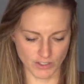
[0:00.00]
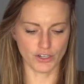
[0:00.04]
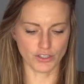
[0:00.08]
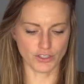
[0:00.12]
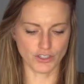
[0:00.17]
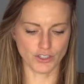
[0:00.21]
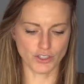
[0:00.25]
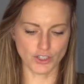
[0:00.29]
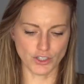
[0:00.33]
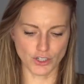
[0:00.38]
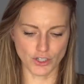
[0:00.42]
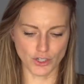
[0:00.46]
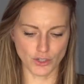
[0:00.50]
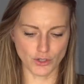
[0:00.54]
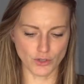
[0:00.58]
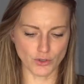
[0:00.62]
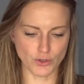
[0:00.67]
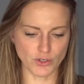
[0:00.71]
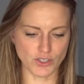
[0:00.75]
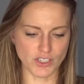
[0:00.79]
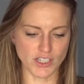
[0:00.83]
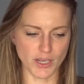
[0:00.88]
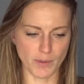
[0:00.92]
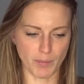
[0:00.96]
There's
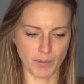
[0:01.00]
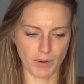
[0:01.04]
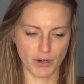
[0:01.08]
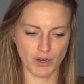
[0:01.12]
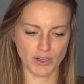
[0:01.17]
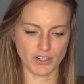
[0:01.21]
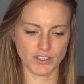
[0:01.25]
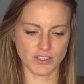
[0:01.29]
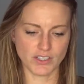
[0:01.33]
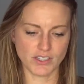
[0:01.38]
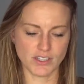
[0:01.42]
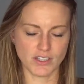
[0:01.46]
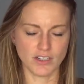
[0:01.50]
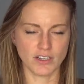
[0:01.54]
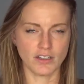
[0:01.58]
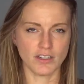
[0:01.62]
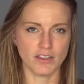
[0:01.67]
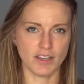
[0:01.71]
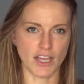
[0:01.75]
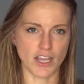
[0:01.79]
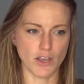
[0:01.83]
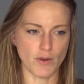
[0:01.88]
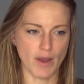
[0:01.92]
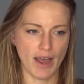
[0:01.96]
two
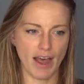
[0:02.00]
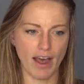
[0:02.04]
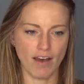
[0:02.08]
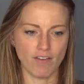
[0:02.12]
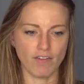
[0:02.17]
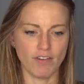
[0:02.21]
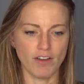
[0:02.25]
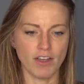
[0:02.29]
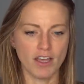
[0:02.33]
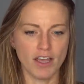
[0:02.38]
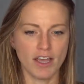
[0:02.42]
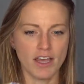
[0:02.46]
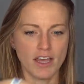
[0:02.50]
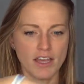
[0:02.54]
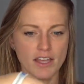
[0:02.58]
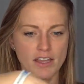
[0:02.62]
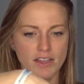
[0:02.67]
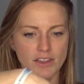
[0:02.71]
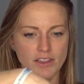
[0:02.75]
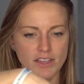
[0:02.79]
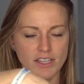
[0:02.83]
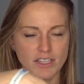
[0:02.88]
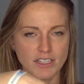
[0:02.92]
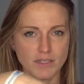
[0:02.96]
zippers that you have
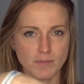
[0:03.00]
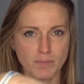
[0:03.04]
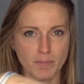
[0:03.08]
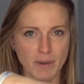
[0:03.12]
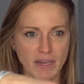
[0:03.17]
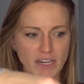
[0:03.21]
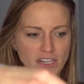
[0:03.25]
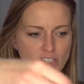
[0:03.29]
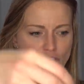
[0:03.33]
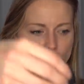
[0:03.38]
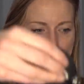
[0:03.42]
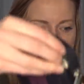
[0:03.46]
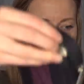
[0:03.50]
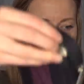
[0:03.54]
this big